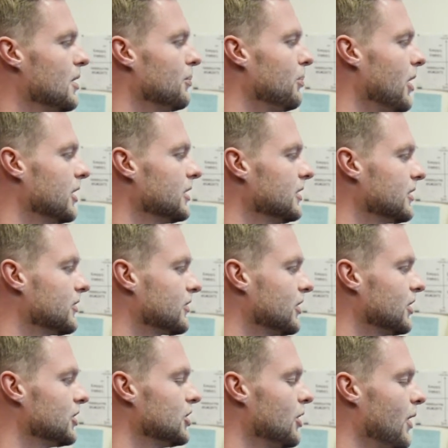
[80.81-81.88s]
Body looks
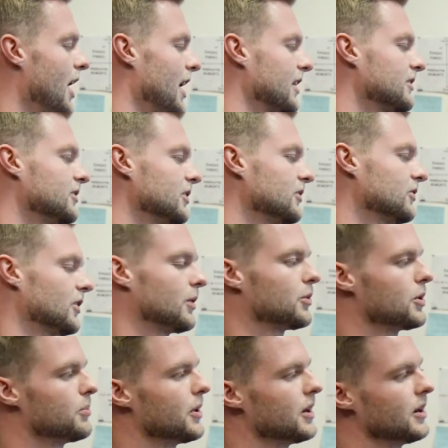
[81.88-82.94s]
good, no accidents. So that would
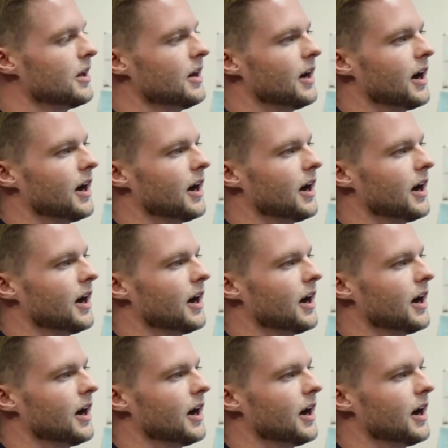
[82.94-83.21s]
have been